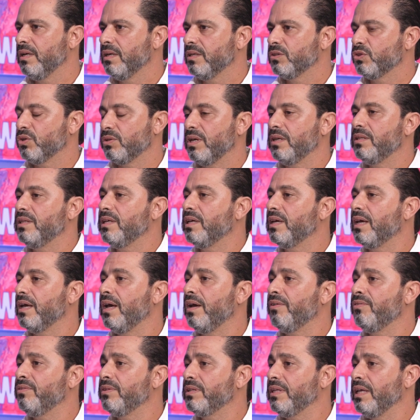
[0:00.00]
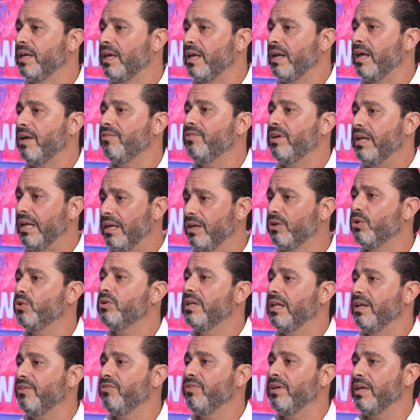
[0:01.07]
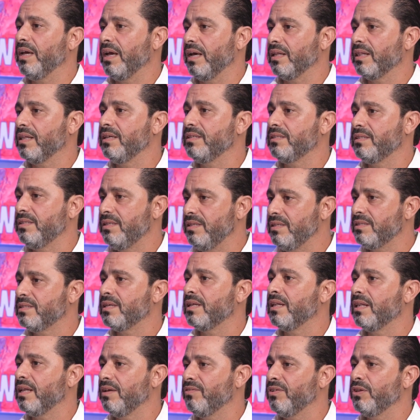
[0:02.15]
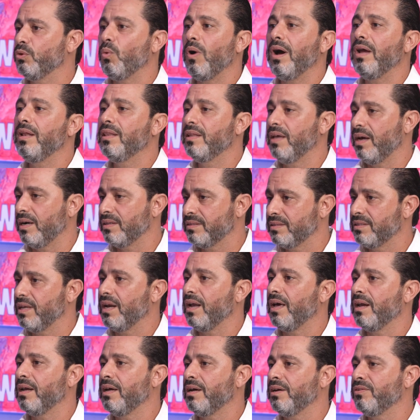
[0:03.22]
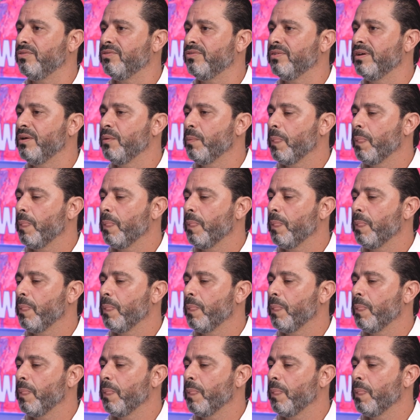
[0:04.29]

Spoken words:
so that they can have a good living, at least decent living, while they are still alive.